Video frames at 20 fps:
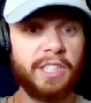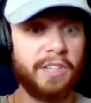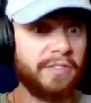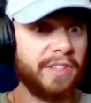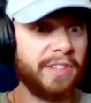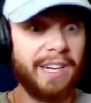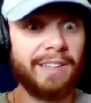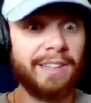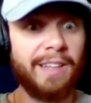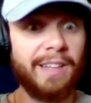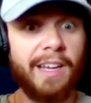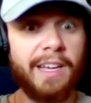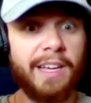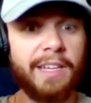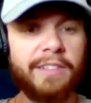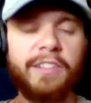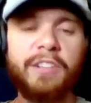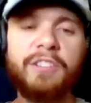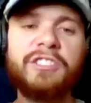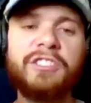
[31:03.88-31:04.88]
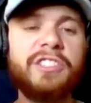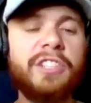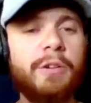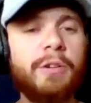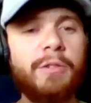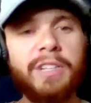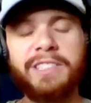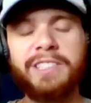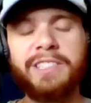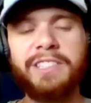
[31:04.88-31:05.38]
of stuff that I like, there's
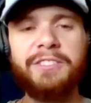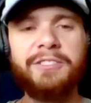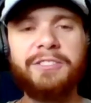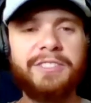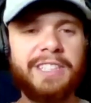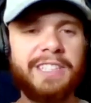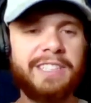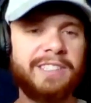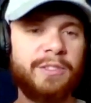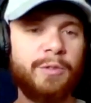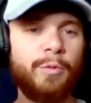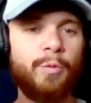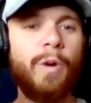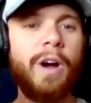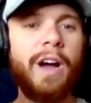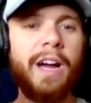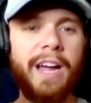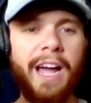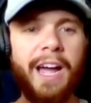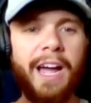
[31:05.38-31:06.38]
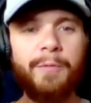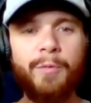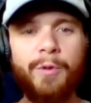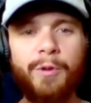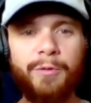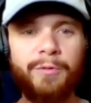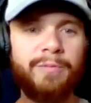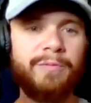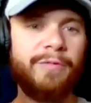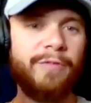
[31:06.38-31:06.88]
no excuse as to why I
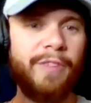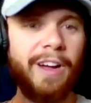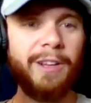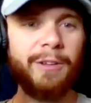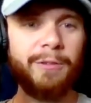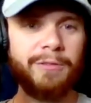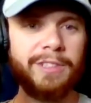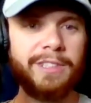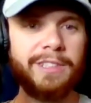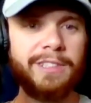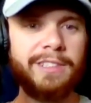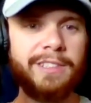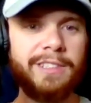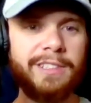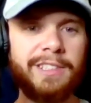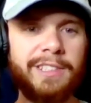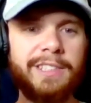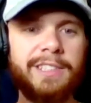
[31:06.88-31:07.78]
won't follow it.